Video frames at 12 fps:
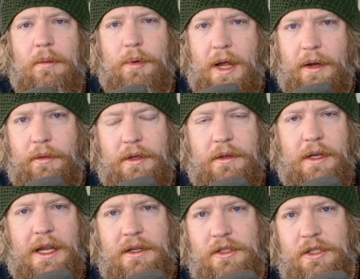brown and
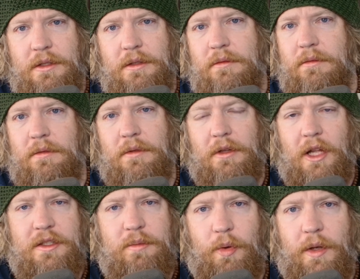Asian
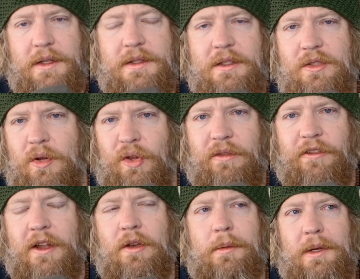Lost Boys and it's totally
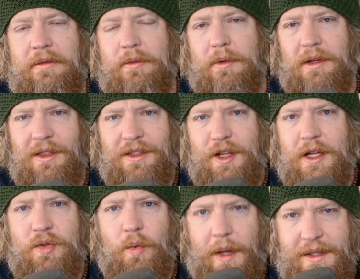fine nobody even really
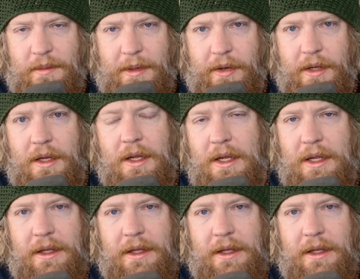thought twice about it.